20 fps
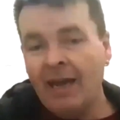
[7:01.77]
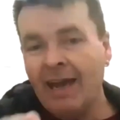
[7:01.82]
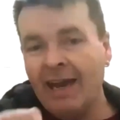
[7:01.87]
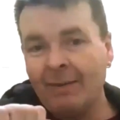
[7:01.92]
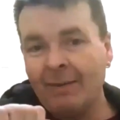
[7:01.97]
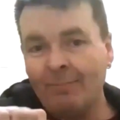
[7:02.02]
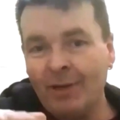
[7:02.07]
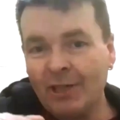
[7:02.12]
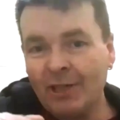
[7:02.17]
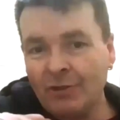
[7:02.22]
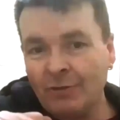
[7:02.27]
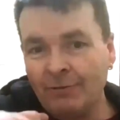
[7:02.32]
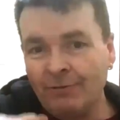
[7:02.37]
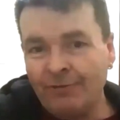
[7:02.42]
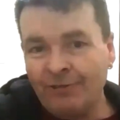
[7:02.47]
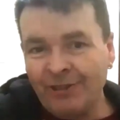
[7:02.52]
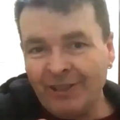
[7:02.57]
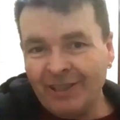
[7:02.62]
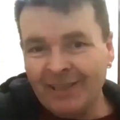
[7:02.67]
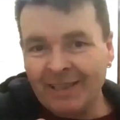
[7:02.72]
and it makes you
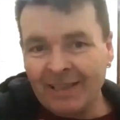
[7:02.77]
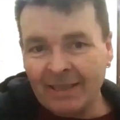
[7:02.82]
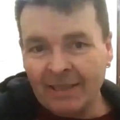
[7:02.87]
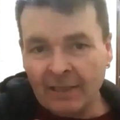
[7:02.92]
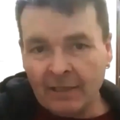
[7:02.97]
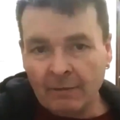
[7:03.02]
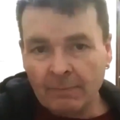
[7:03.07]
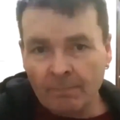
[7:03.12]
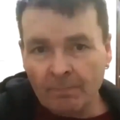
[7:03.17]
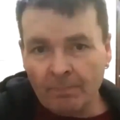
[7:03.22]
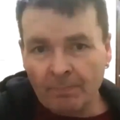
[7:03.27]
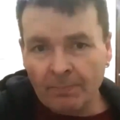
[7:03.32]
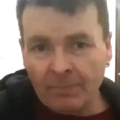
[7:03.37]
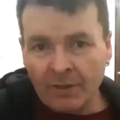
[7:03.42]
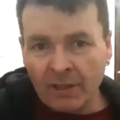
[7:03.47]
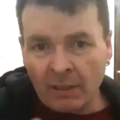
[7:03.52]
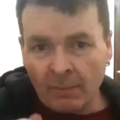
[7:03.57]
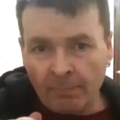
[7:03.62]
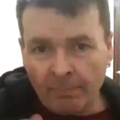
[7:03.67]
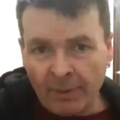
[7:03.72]
feel like
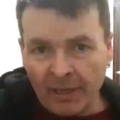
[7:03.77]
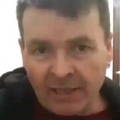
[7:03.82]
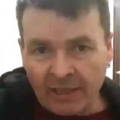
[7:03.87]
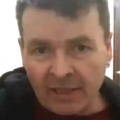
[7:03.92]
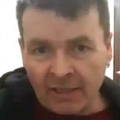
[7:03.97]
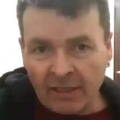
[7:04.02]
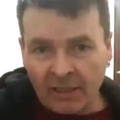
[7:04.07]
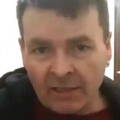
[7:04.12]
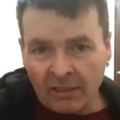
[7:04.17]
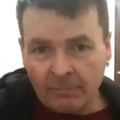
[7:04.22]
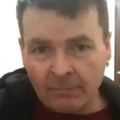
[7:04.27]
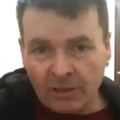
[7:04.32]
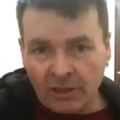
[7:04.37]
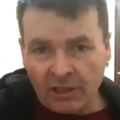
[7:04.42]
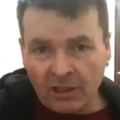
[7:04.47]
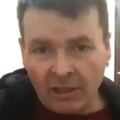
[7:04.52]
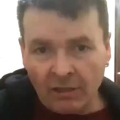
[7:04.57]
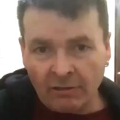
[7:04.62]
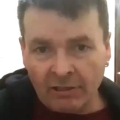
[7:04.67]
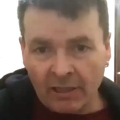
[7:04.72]
you're biting into
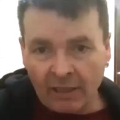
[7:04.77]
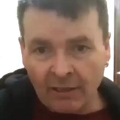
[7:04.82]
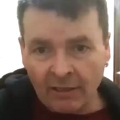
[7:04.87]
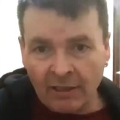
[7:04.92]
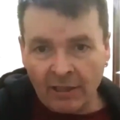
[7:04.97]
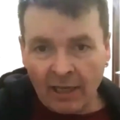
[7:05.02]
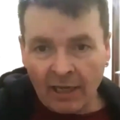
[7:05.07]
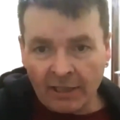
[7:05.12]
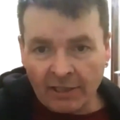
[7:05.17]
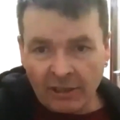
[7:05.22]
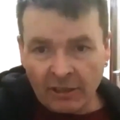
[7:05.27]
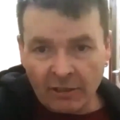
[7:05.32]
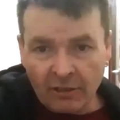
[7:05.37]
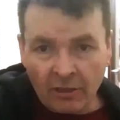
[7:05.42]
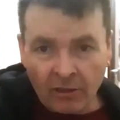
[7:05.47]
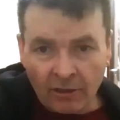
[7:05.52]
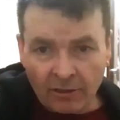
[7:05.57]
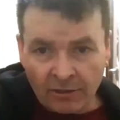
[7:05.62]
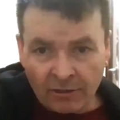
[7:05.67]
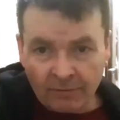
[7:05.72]
material and you're
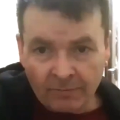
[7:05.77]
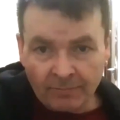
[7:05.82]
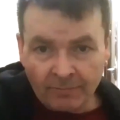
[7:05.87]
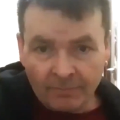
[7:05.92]
not.